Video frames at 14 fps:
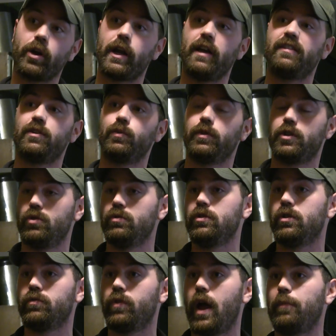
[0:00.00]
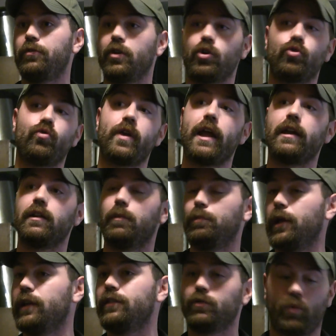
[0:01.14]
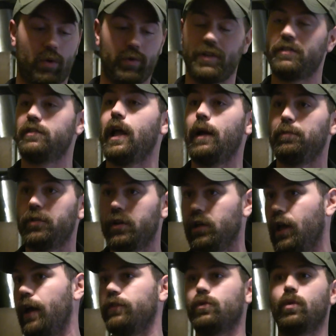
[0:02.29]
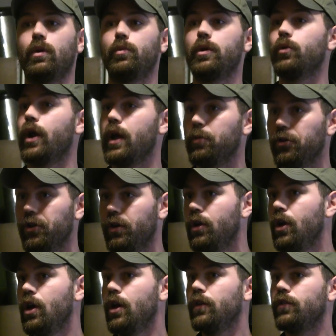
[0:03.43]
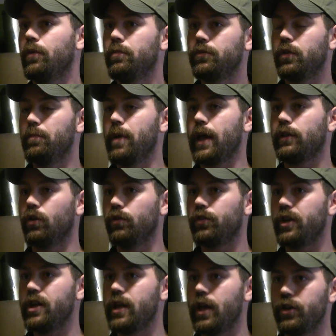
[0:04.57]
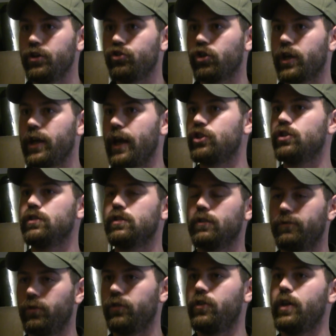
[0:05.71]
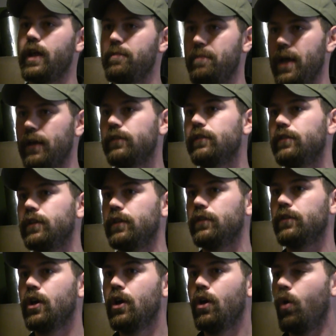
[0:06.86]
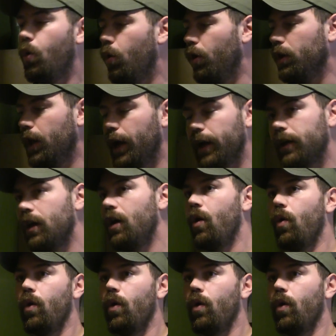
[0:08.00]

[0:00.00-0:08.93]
organizing with union reps and creating the places where we slept in alaska where we were able to to, to make those in, initial connections the first name bases or like